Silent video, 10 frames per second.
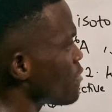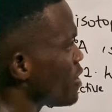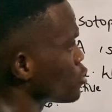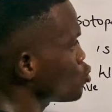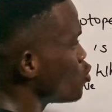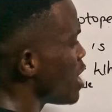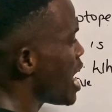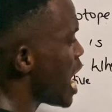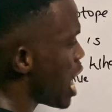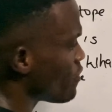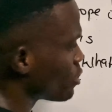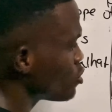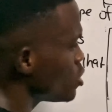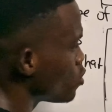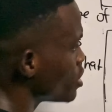alpha 2? Alpha 2
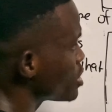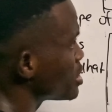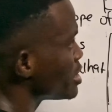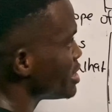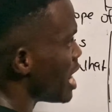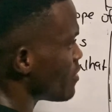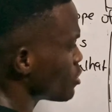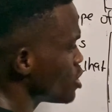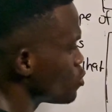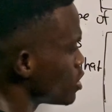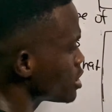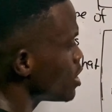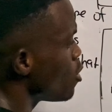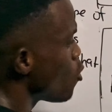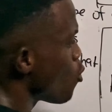is what? Alpha 2 is what?
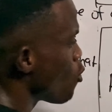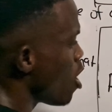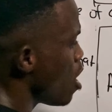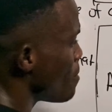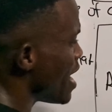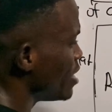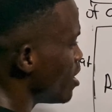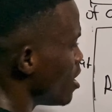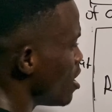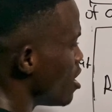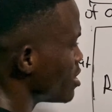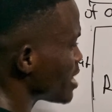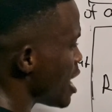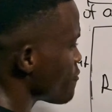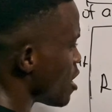1 minus
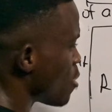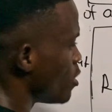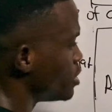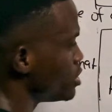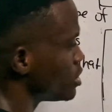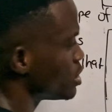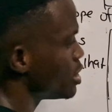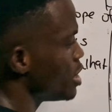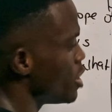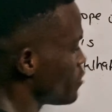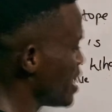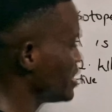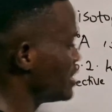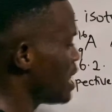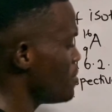alpha 1. Right?
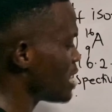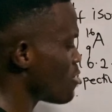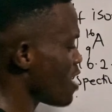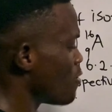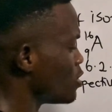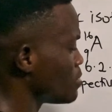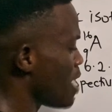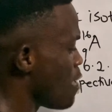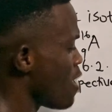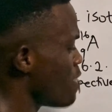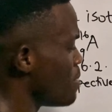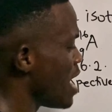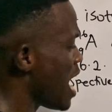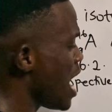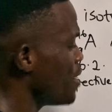That means I will have what? I will have my
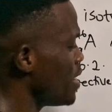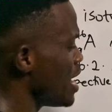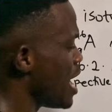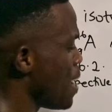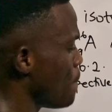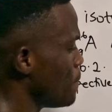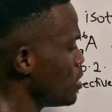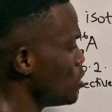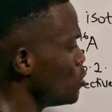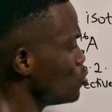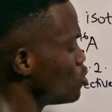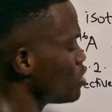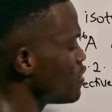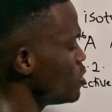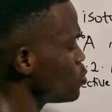RAM to be
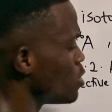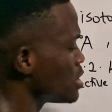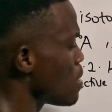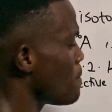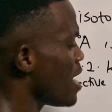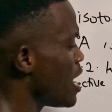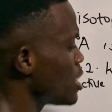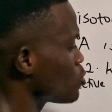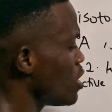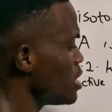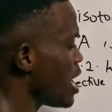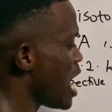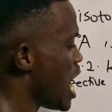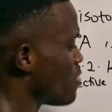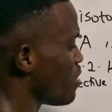given to what? Mass 1
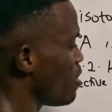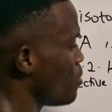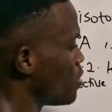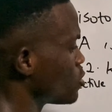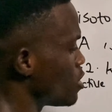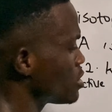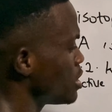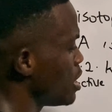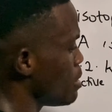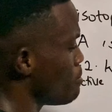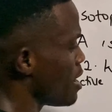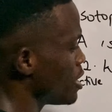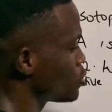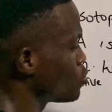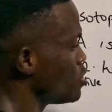alpha 1 plus what?
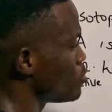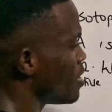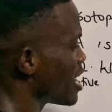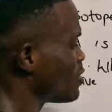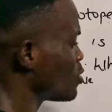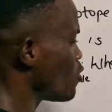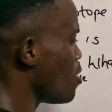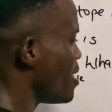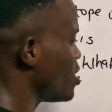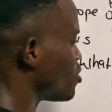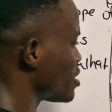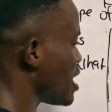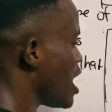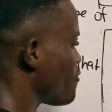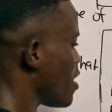Mass 2 into brackets what? 1 minus what?
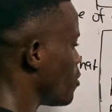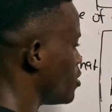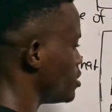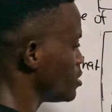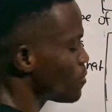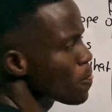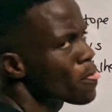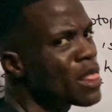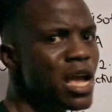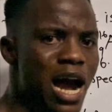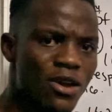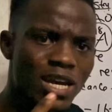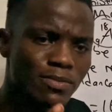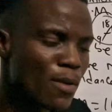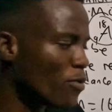Alpha 1. Are you
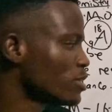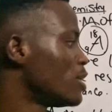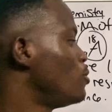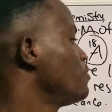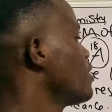getting my points now?